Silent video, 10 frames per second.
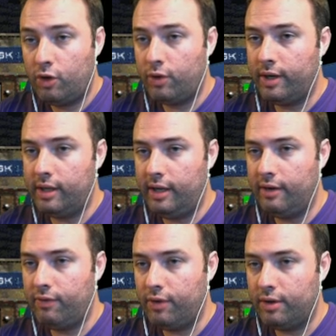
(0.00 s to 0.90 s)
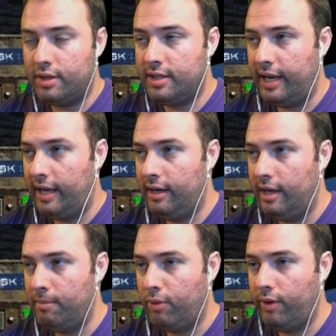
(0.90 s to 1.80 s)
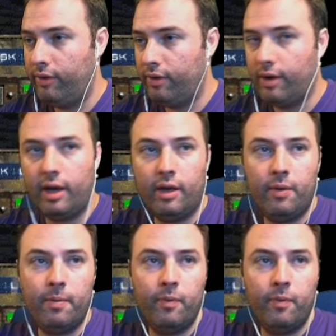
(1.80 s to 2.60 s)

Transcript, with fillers: Critically hit for ten hit points. Okay.